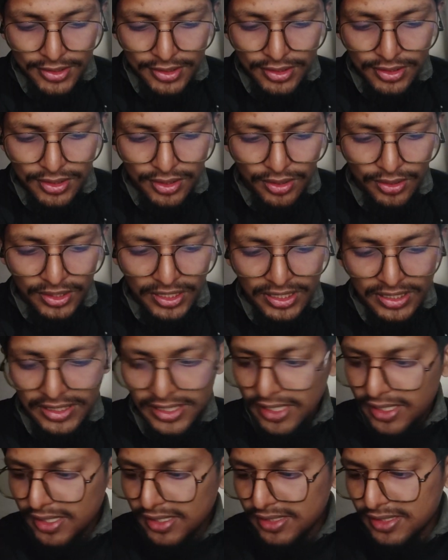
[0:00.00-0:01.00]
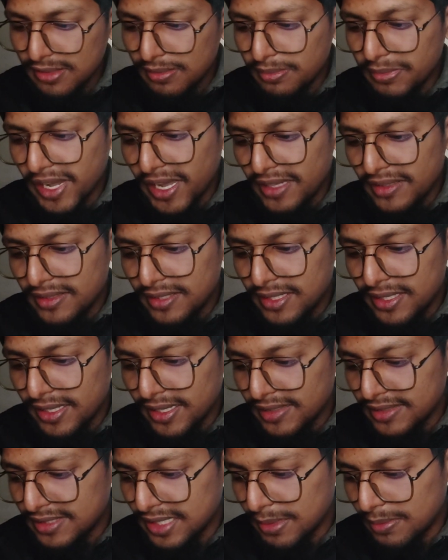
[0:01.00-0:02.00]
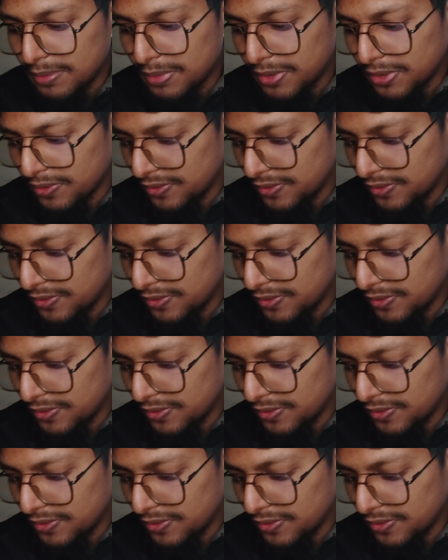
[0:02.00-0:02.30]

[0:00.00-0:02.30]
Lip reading: So then there are some math example